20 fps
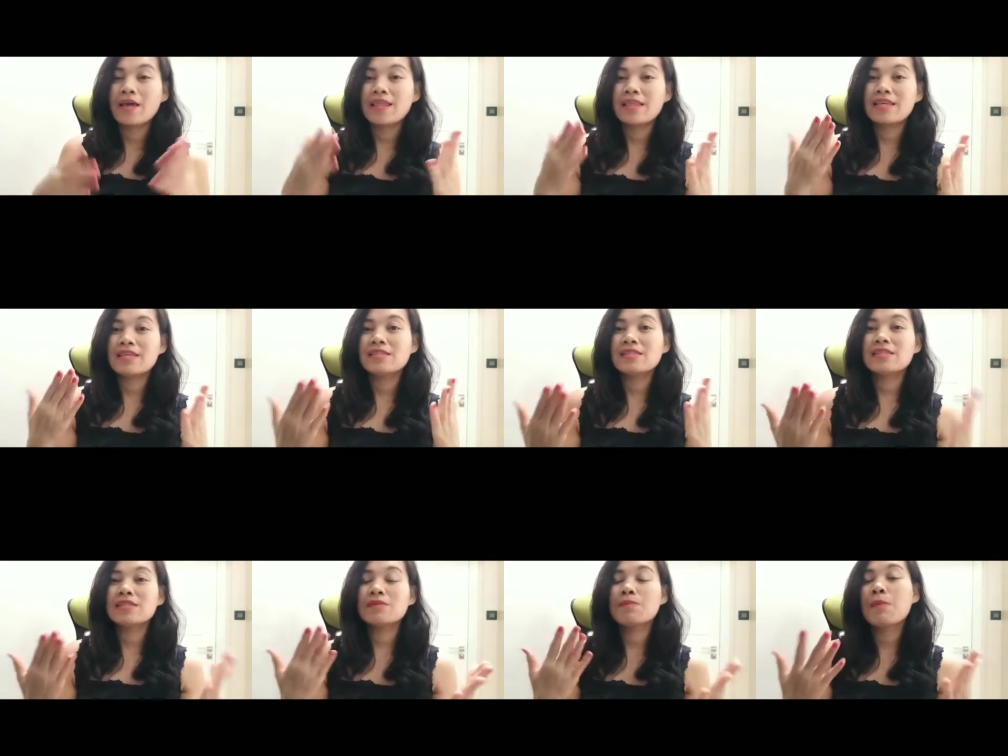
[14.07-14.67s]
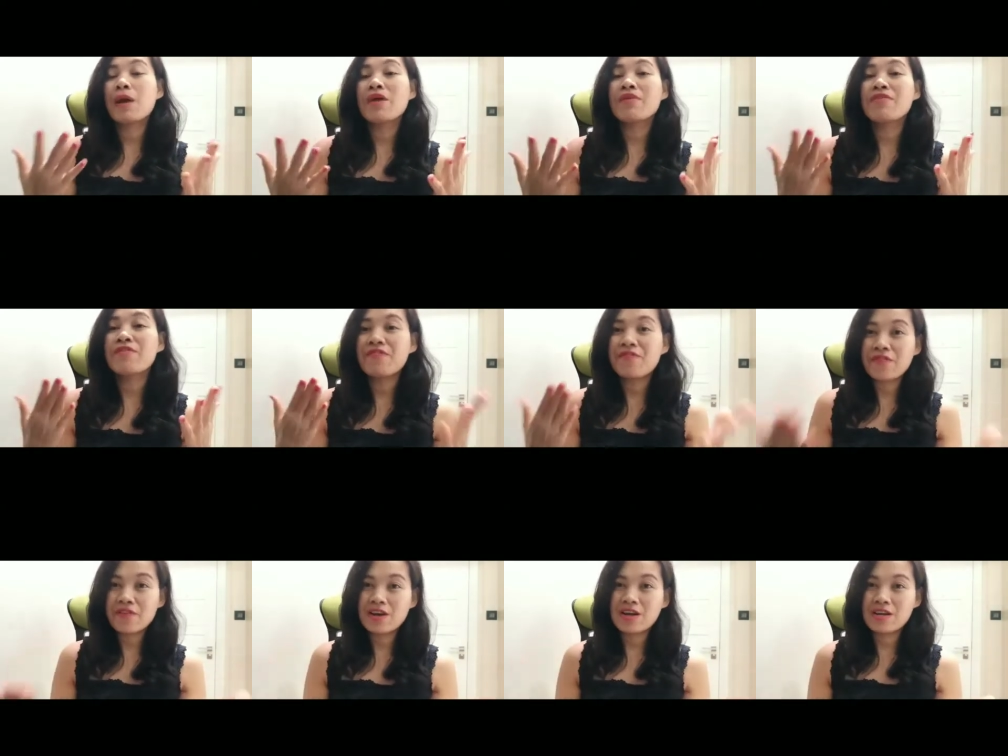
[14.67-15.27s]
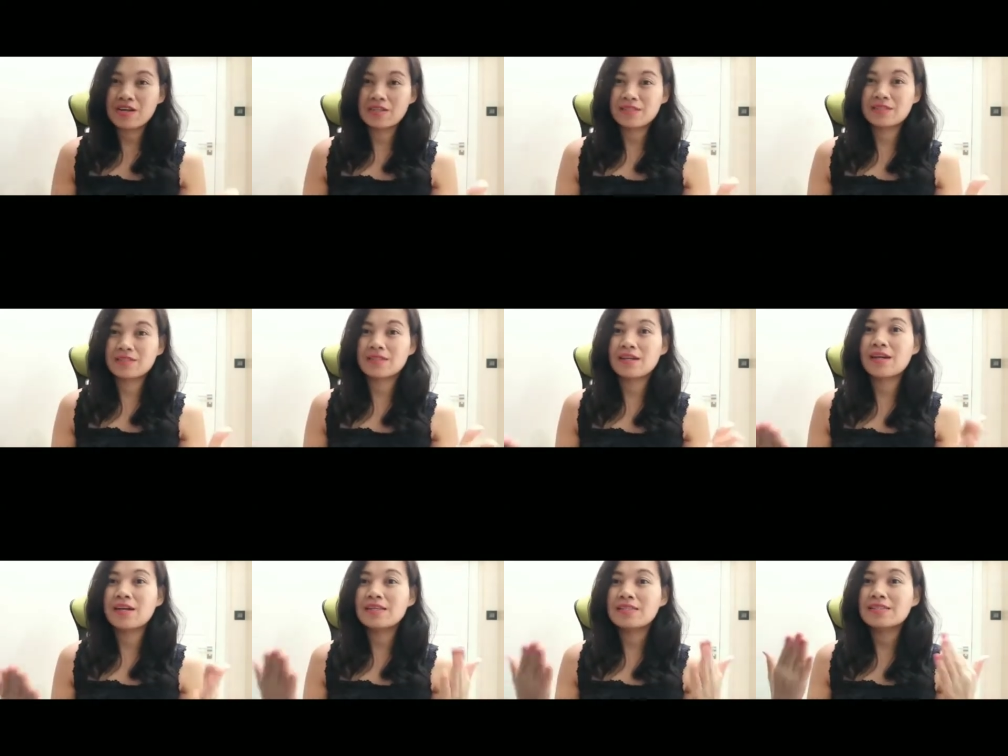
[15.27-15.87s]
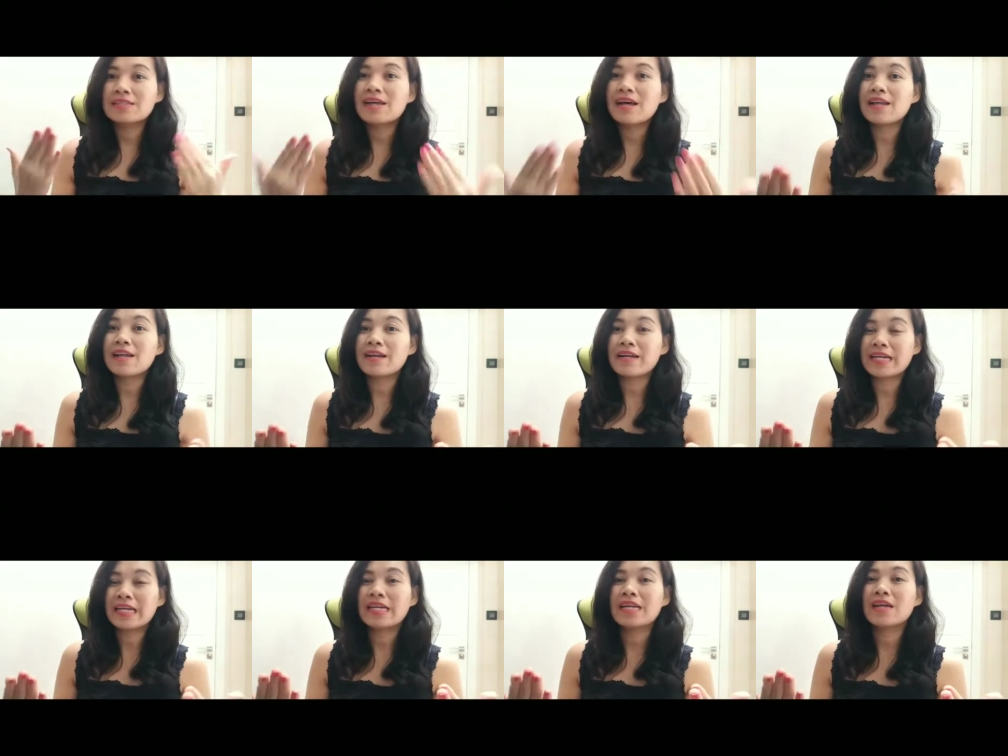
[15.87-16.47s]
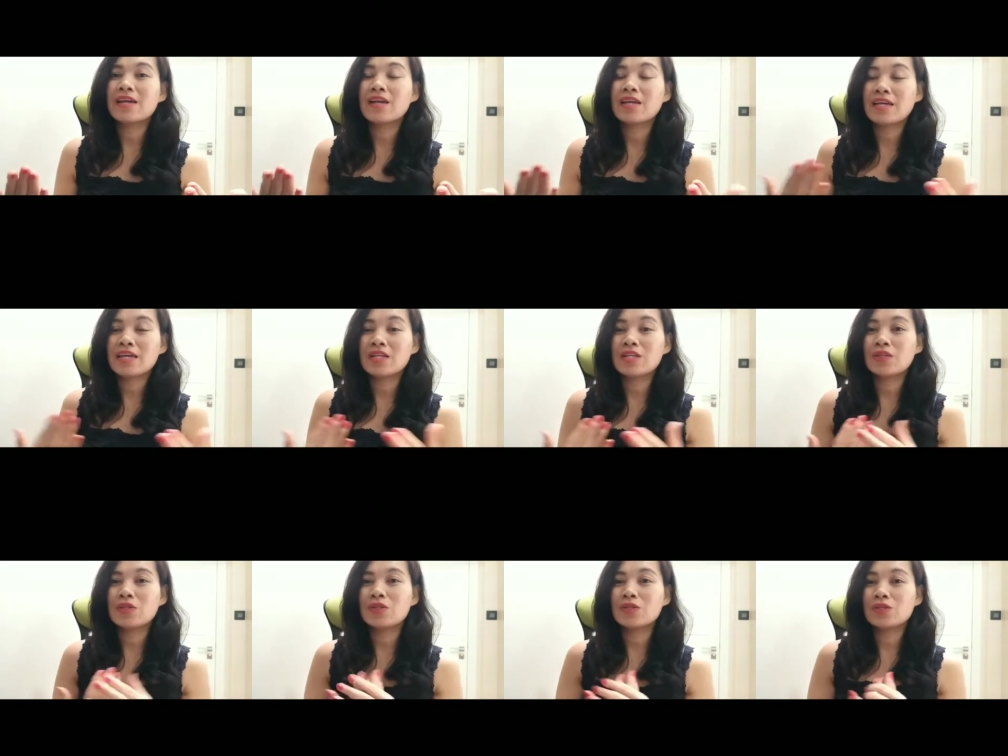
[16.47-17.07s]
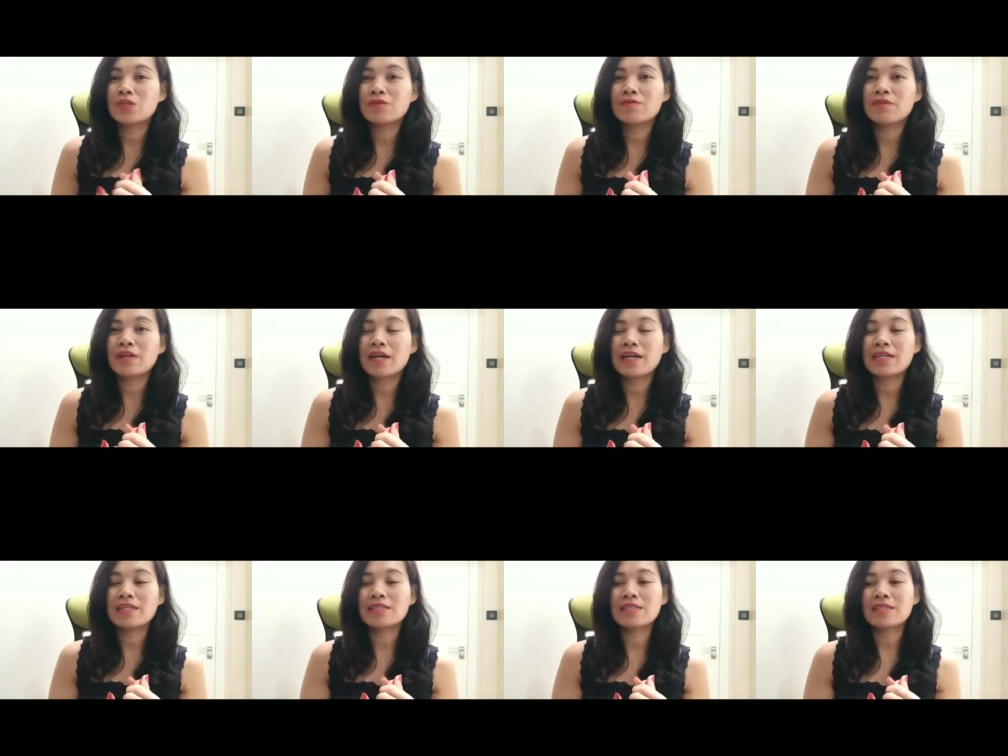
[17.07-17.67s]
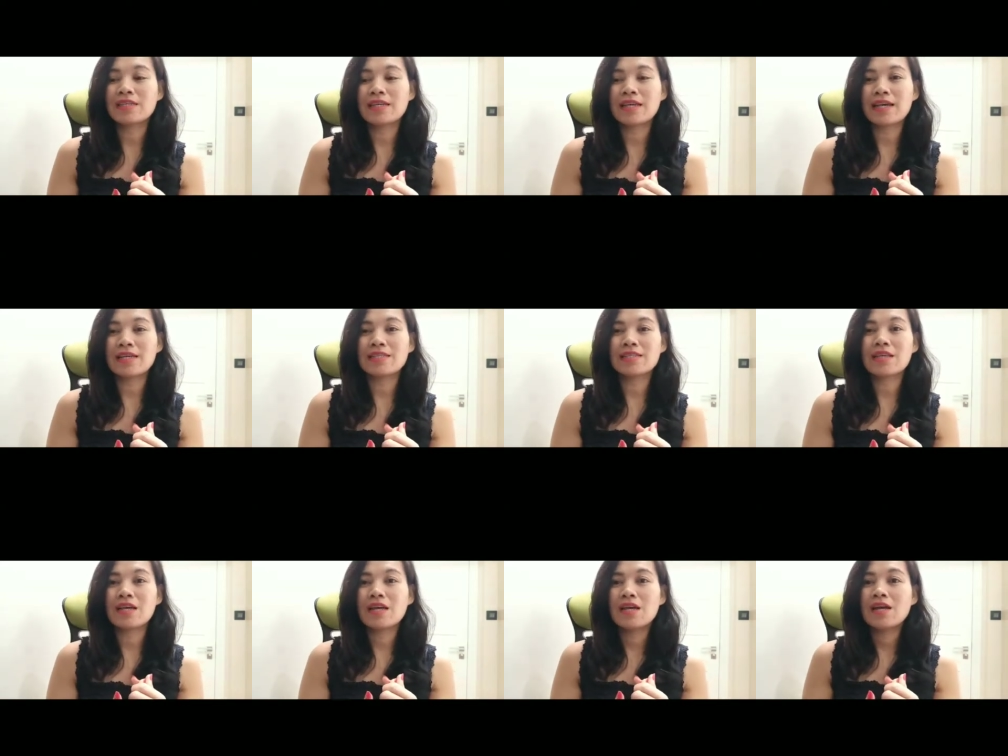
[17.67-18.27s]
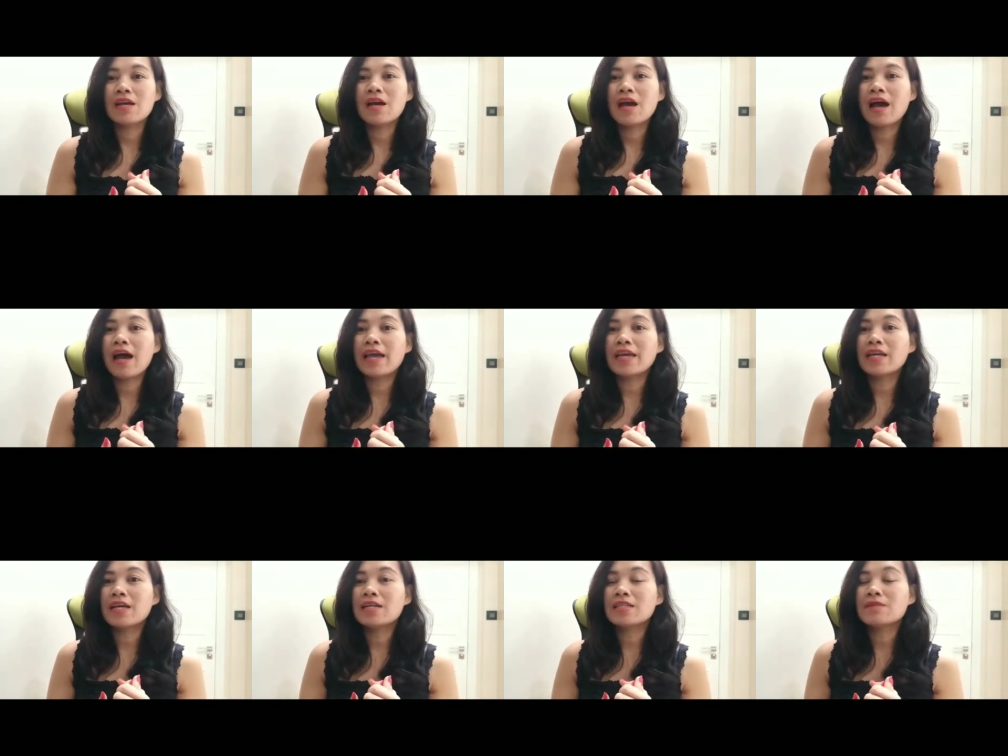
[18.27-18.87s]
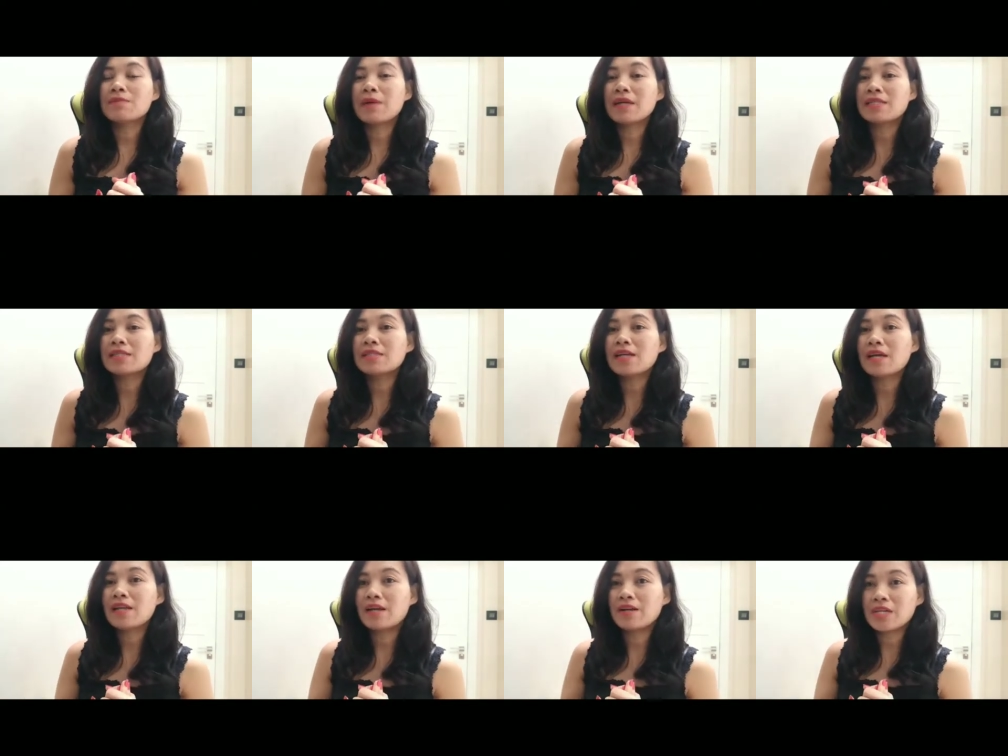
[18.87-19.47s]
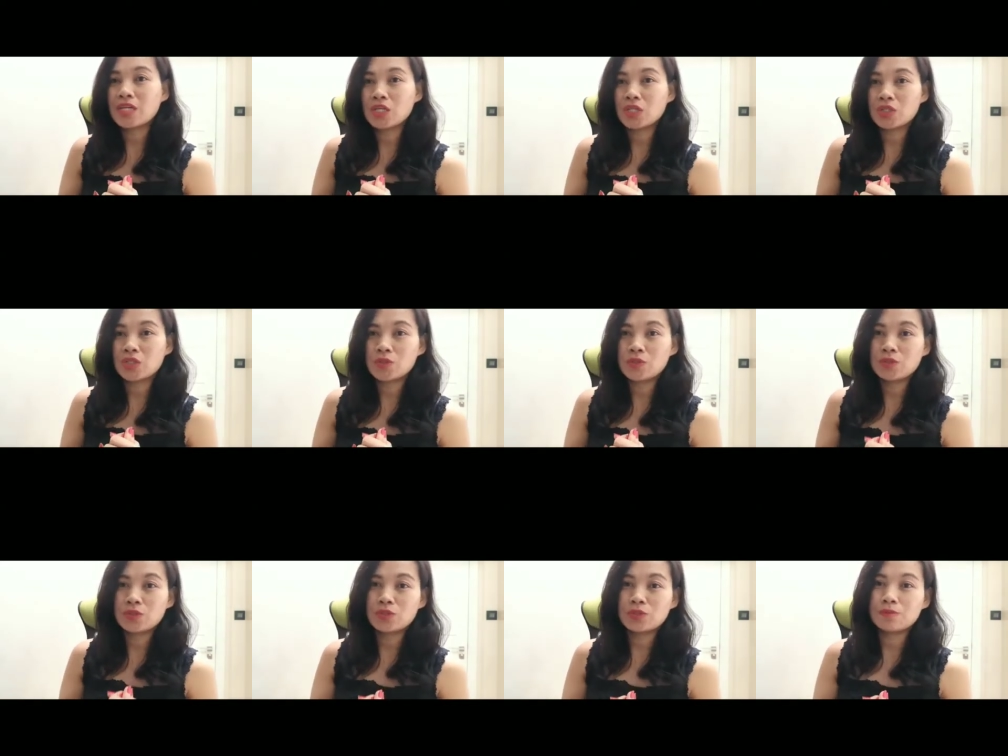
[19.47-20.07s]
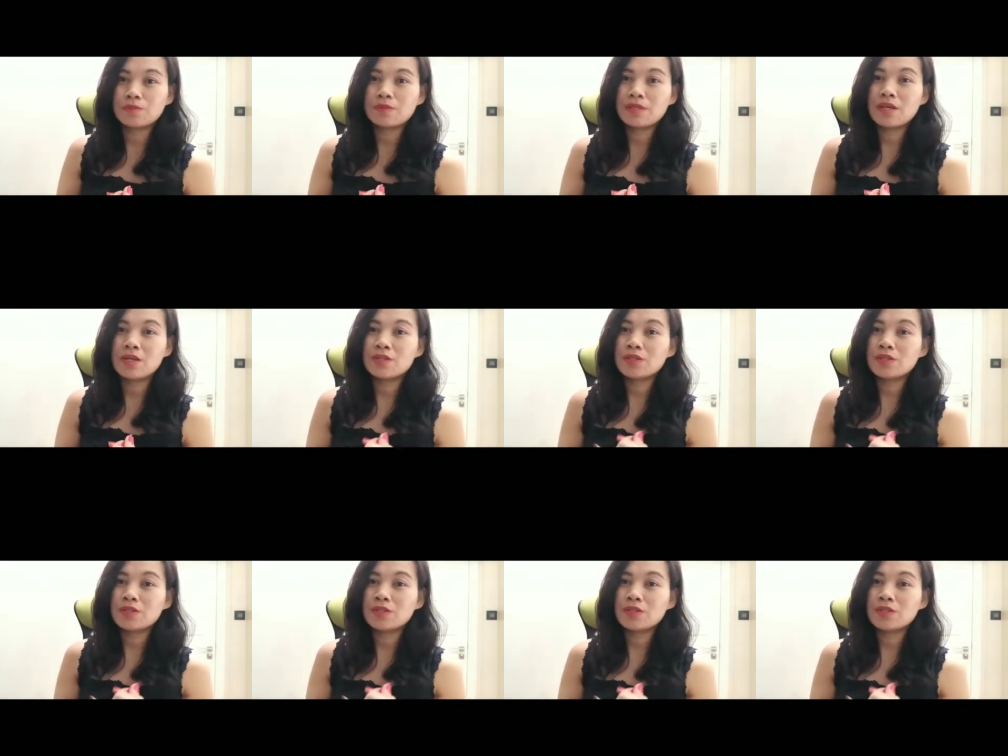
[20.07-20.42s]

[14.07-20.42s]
This is my first salary in YouTube guys. Yes, I got my salary in YouTube.